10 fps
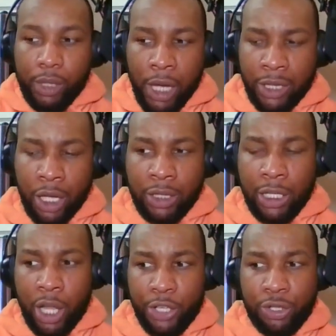I thought they
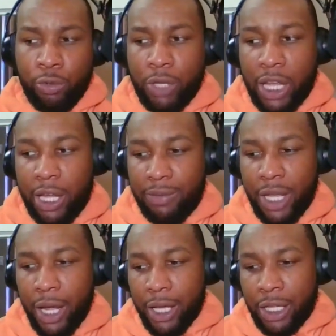lost two games
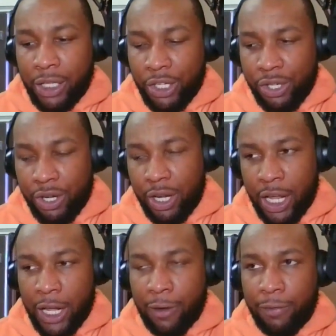that they shouldn't
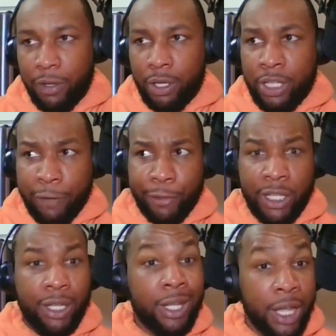have. Definitely
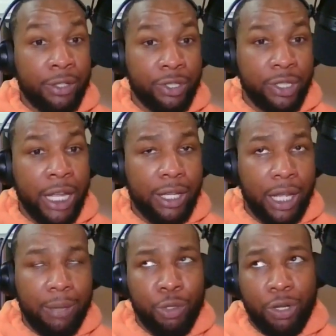the Kansas State
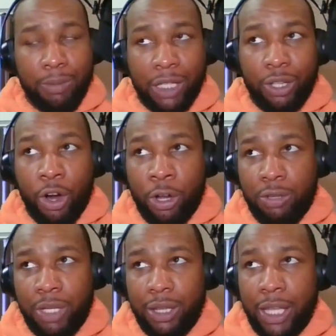game. You could make the
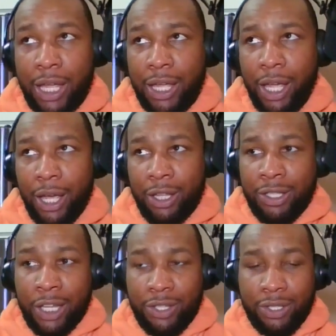argument that the
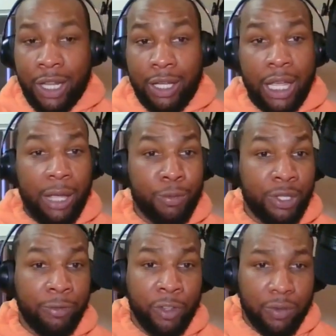Texas State game was the
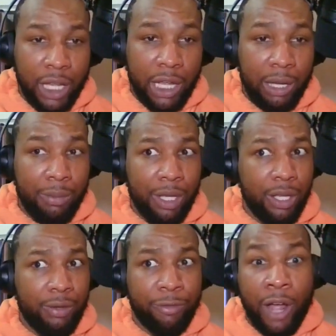fifth game
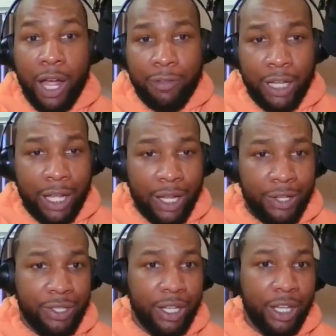in 5
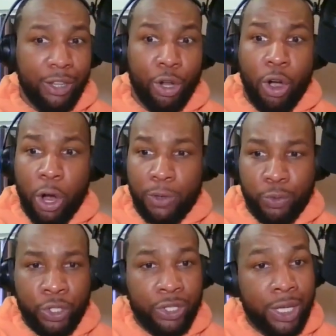days and their arms were
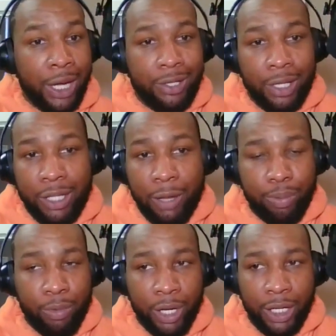just taxed at that
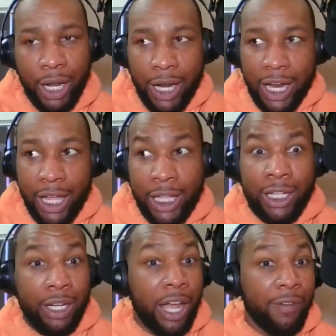point and they
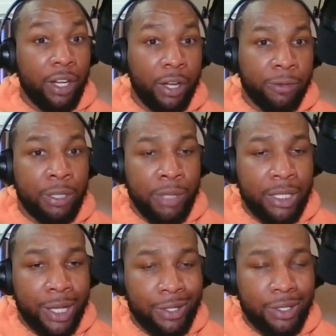didn't have enough to beat
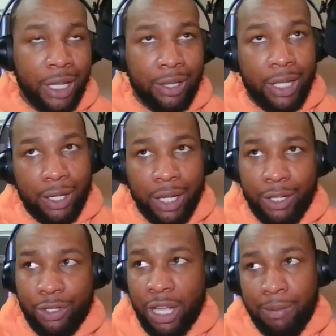Texas State that day.
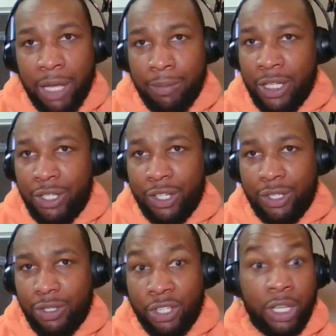So that may be
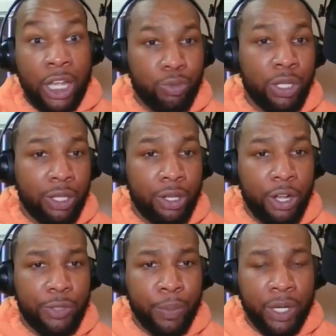just a scheduling
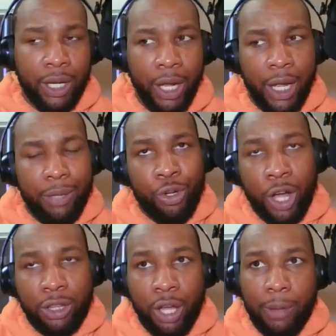loss. But, you know, I
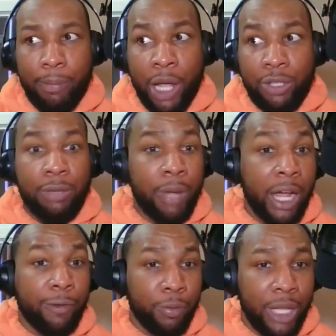thought bouncing
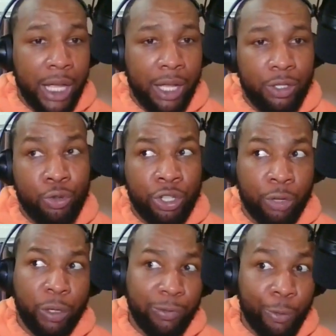back from that, you should have
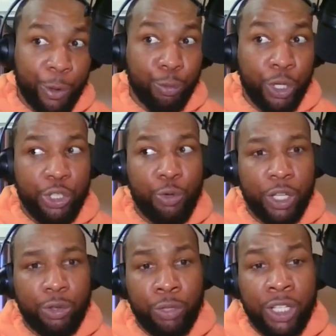went 4-1. You
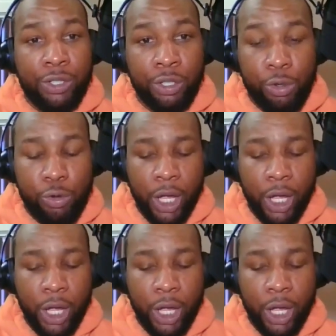went 3-2.